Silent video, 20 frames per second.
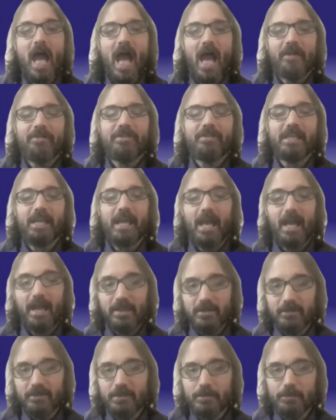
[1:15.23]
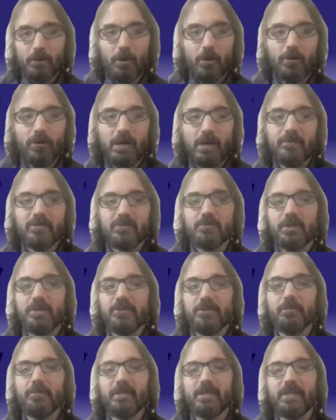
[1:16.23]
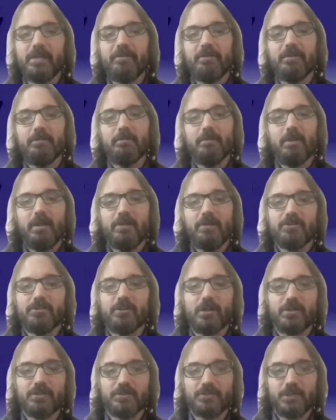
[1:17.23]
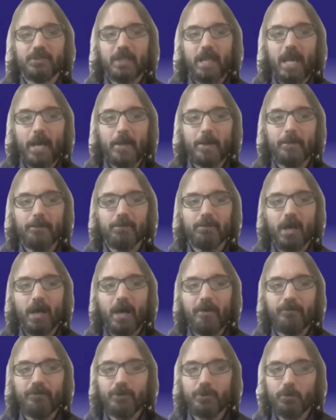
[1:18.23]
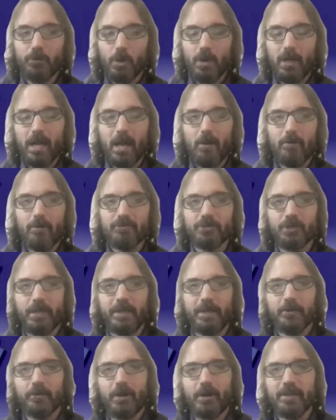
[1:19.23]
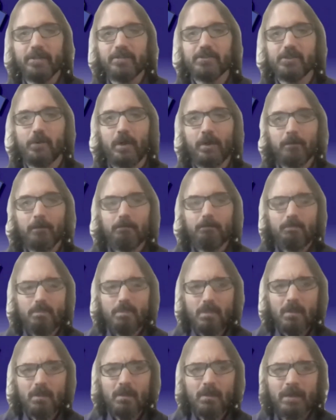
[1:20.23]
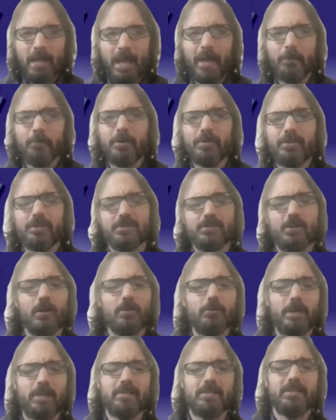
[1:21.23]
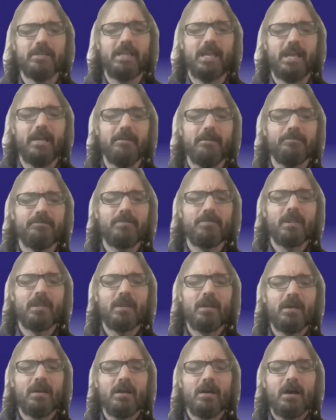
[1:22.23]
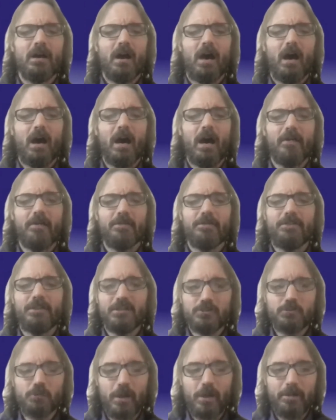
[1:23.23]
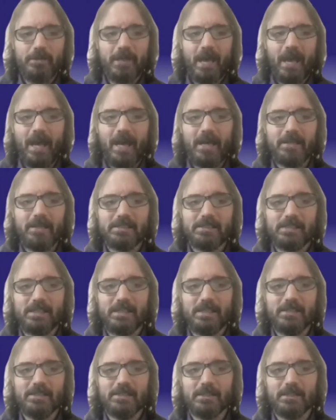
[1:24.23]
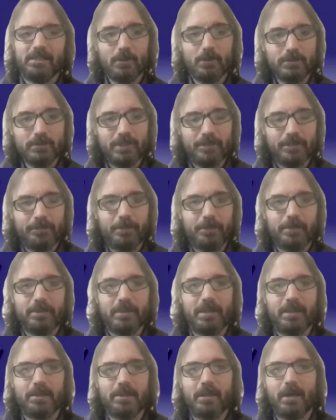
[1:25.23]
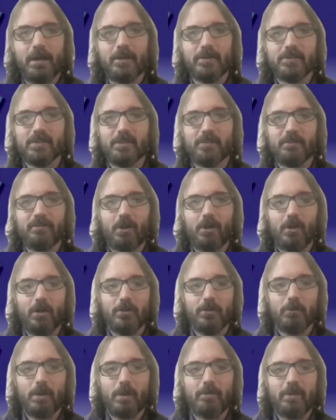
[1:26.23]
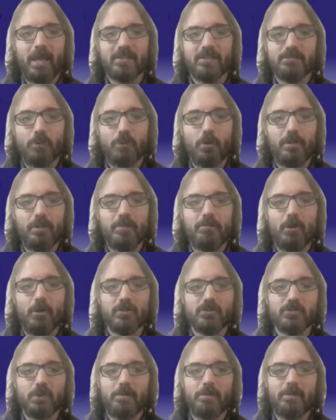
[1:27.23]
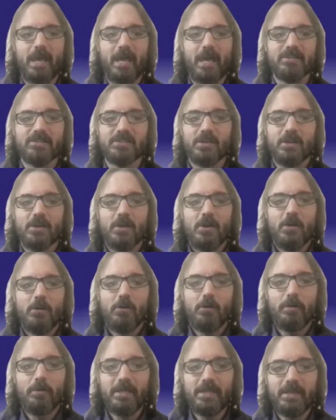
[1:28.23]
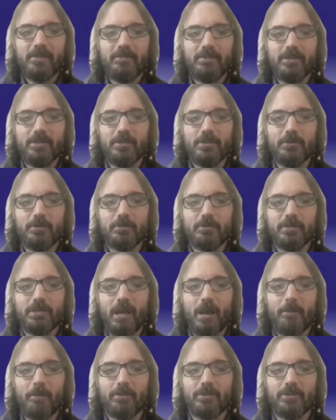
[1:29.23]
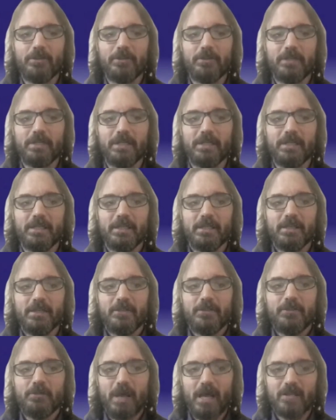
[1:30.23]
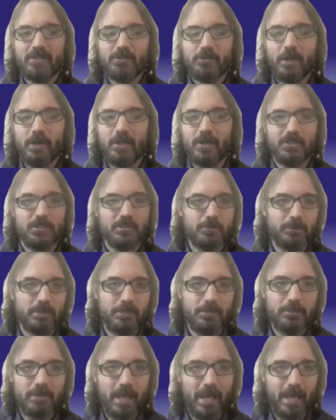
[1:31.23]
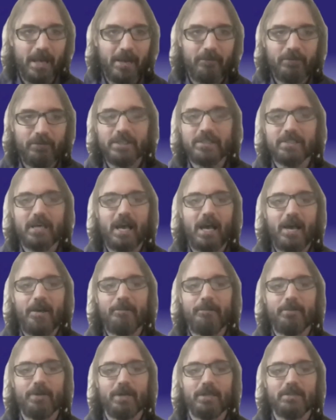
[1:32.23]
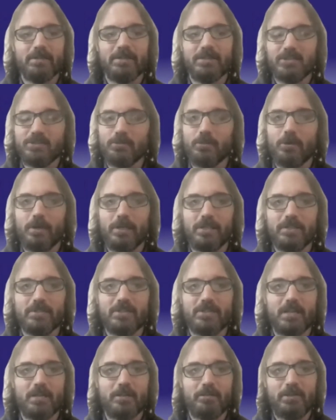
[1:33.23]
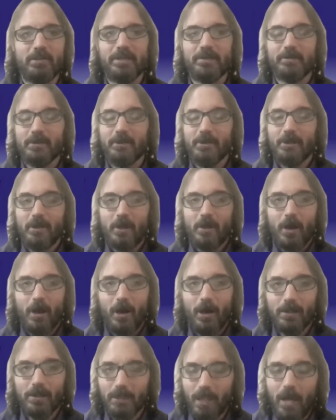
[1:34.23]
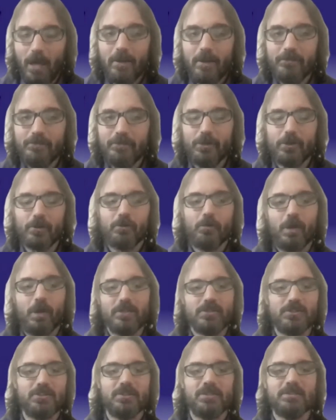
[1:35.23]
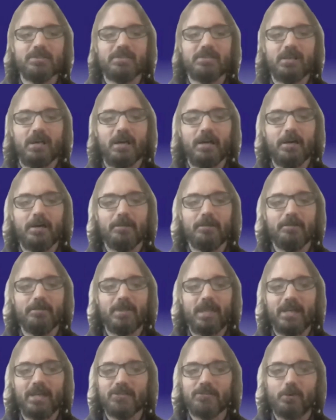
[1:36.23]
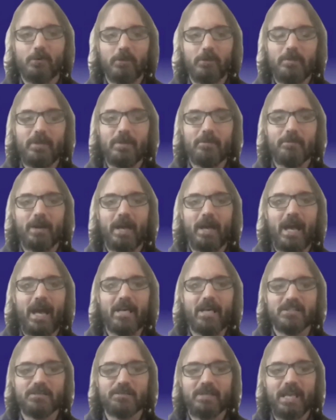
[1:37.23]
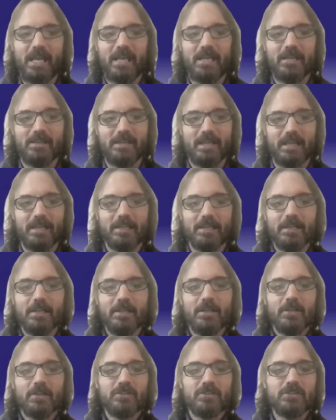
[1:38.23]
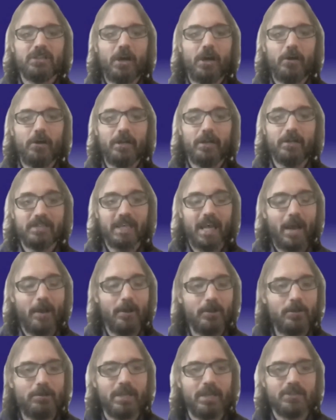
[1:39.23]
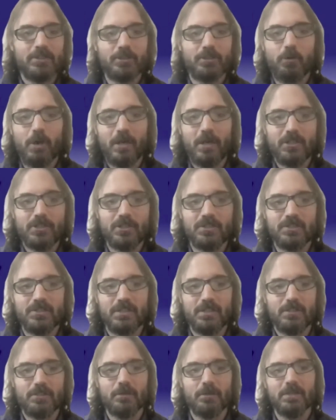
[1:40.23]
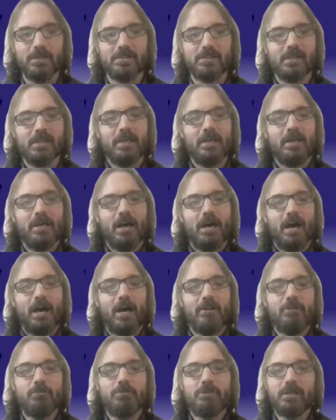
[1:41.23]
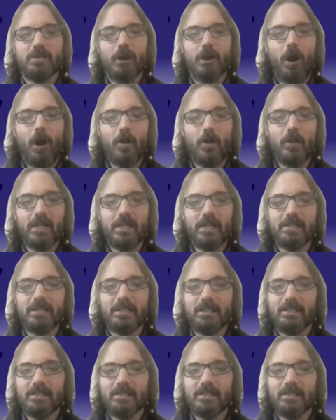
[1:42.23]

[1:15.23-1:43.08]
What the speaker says: At the end of the program is when you'll be given instructions on how to apply for your 1 hour of training credit. So hang with us all the way to the end. This webcast is a little different than some of our other webcasts. More than most webcasts, we'll be giving you the opportunity to ask questions. We do that every time, but this one is going to be a lot of your questions. That's what we mean by Ask Me Anything. So here's how you get your questions into us. You can call in,